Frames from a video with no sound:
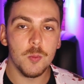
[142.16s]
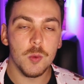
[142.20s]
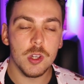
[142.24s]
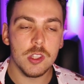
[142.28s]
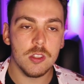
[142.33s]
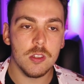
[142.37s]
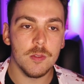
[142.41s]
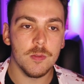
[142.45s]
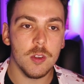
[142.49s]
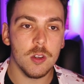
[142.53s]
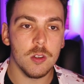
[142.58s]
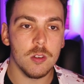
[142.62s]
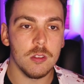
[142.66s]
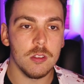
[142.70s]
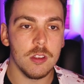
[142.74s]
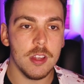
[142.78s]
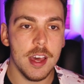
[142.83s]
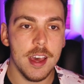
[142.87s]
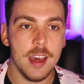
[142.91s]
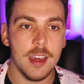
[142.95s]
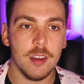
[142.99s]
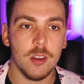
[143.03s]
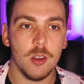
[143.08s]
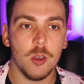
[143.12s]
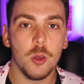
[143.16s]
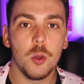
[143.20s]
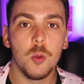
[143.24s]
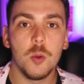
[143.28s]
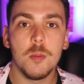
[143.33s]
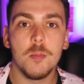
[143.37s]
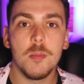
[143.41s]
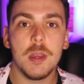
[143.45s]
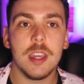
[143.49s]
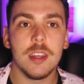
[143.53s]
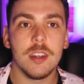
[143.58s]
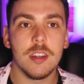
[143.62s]
And once you've got all that, who
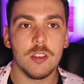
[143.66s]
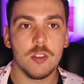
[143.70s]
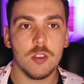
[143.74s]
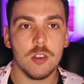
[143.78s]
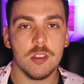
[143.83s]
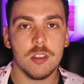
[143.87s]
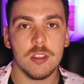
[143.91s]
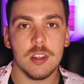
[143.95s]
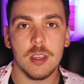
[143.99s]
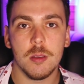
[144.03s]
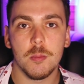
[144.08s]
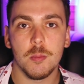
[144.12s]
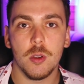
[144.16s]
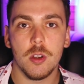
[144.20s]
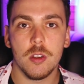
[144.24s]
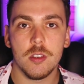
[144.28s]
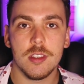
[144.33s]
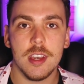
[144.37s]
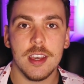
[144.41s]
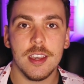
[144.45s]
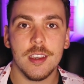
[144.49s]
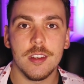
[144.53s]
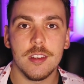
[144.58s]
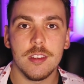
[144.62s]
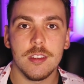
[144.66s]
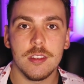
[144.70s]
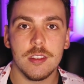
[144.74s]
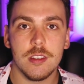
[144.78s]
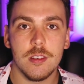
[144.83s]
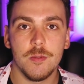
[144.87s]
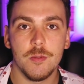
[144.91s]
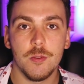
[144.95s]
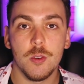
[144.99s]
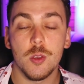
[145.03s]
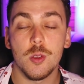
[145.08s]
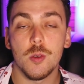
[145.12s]
would be an interesting
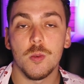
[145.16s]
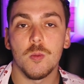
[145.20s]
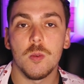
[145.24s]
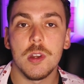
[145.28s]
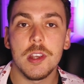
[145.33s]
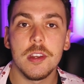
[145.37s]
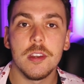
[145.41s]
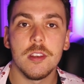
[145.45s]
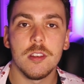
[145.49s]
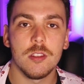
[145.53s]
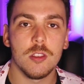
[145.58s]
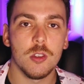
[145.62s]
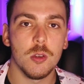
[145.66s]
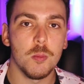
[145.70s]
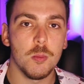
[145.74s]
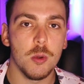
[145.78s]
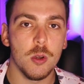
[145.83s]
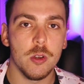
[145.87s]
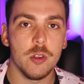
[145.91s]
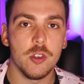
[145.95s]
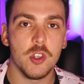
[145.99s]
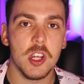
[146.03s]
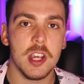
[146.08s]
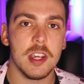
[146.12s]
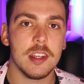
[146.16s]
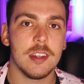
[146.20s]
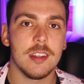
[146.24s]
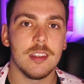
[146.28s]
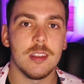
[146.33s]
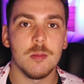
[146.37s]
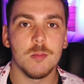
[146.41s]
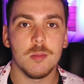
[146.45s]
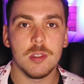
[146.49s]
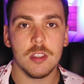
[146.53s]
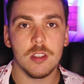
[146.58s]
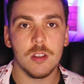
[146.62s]
protagonist for the reader to
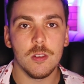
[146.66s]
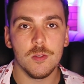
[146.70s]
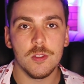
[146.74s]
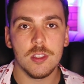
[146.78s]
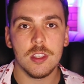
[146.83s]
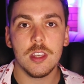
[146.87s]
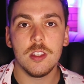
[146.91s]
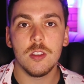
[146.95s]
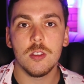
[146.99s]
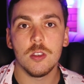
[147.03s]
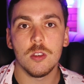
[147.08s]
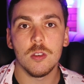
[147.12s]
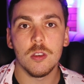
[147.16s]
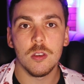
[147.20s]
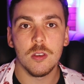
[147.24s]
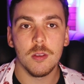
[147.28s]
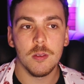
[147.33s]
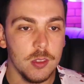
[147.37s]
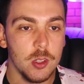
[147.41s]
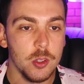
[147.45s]
project themselves into?